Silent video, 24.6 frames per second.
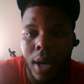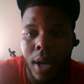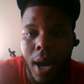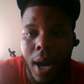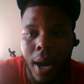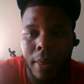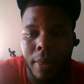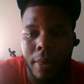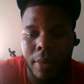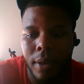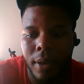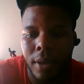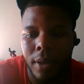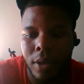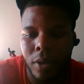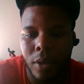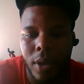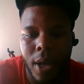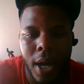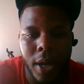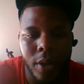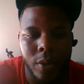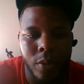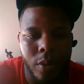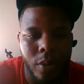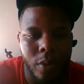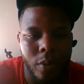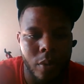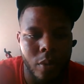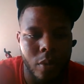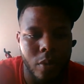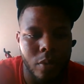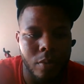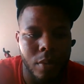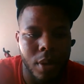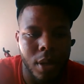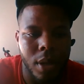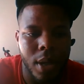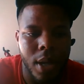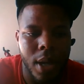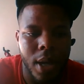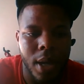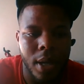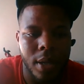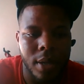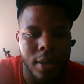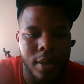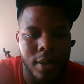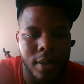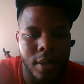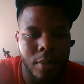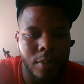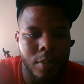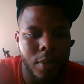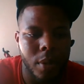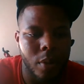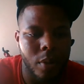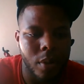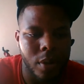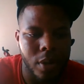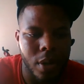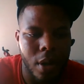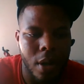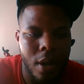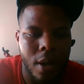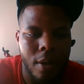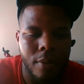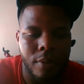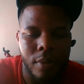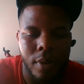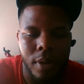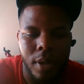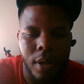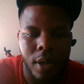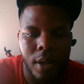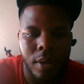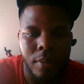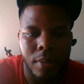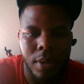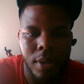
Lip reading: I think you guys would agree with me that something was off with him.